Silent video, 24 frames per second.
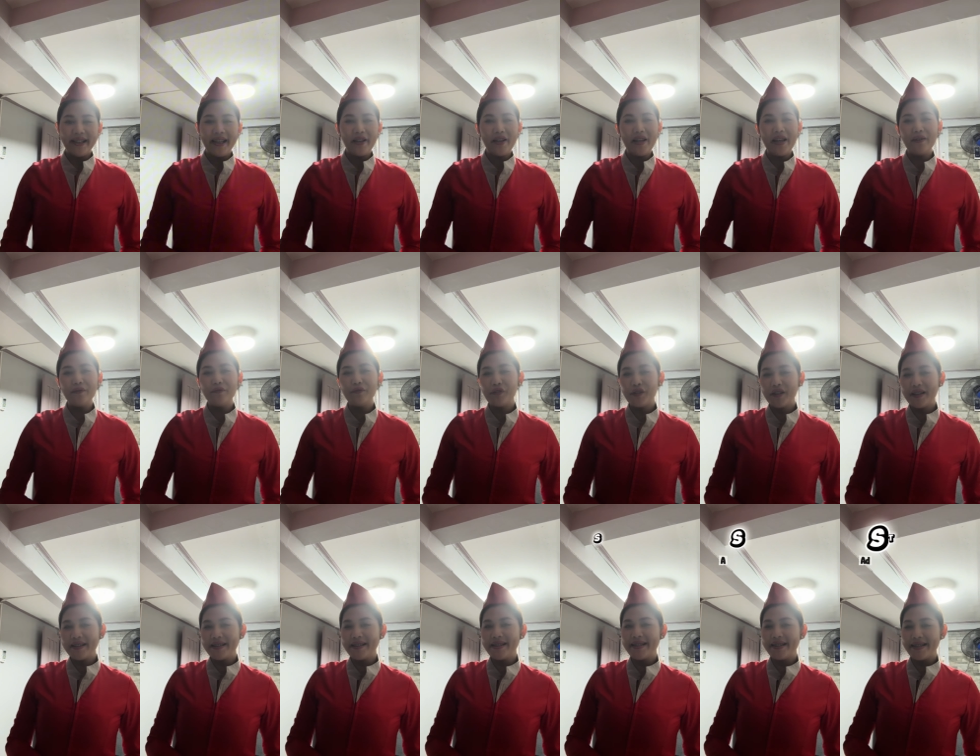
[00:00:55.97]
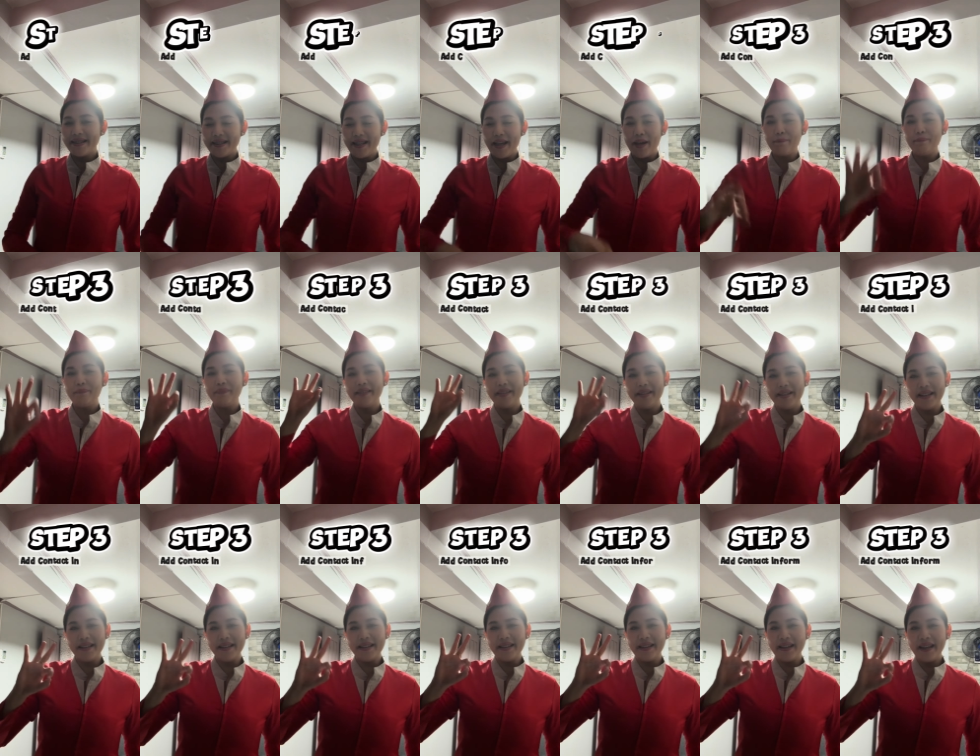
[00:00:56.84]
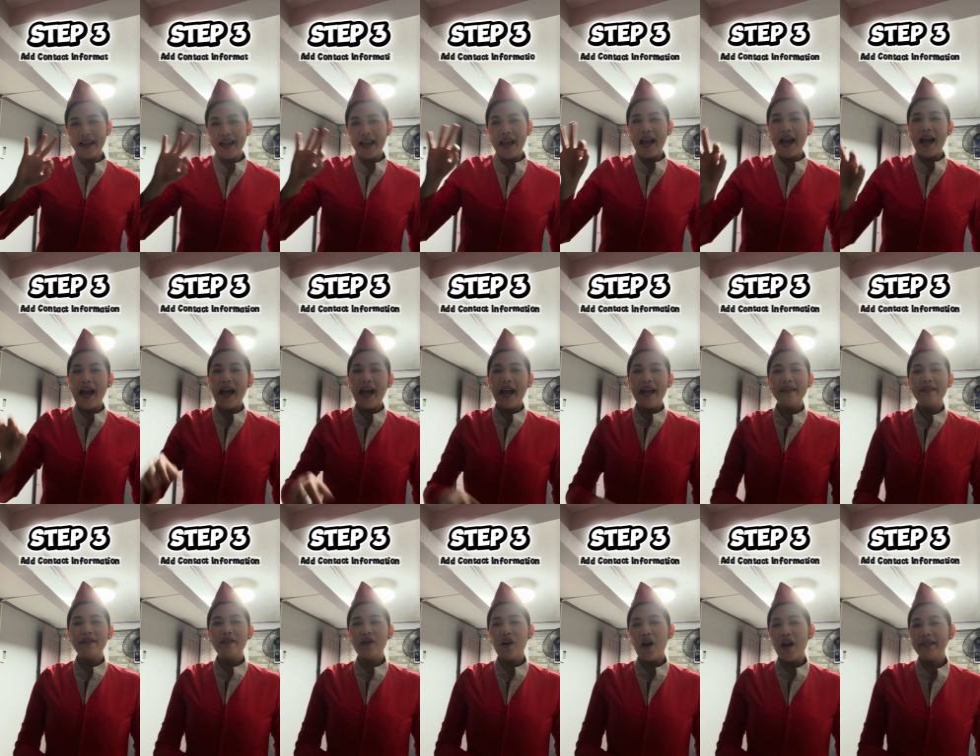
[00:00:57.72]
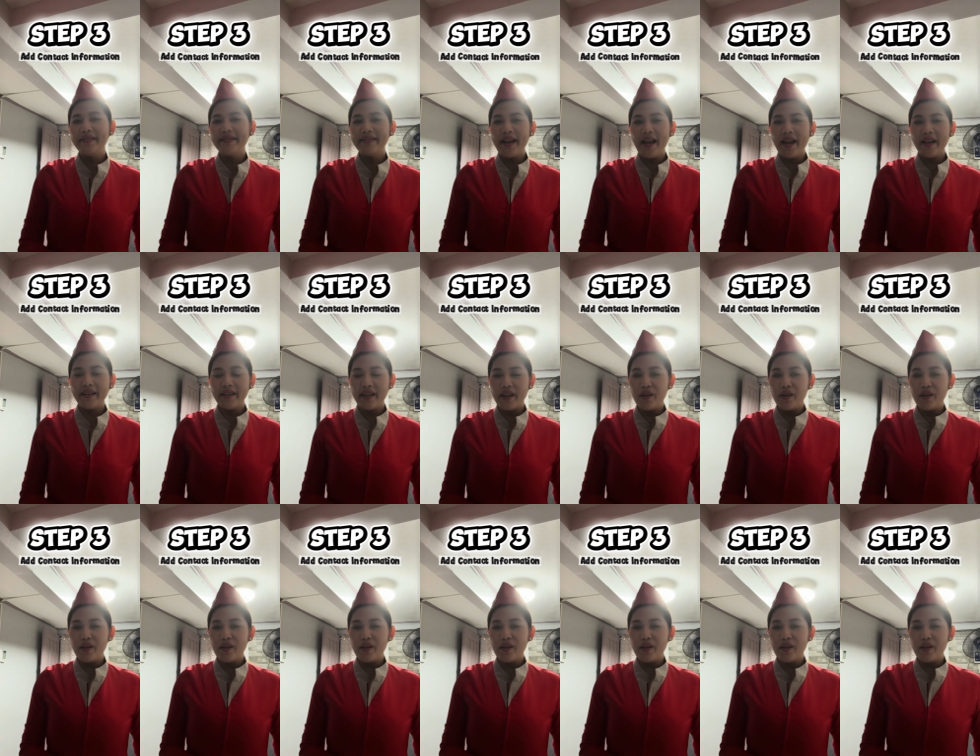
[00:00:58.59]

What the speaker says: And for the step 3, add contact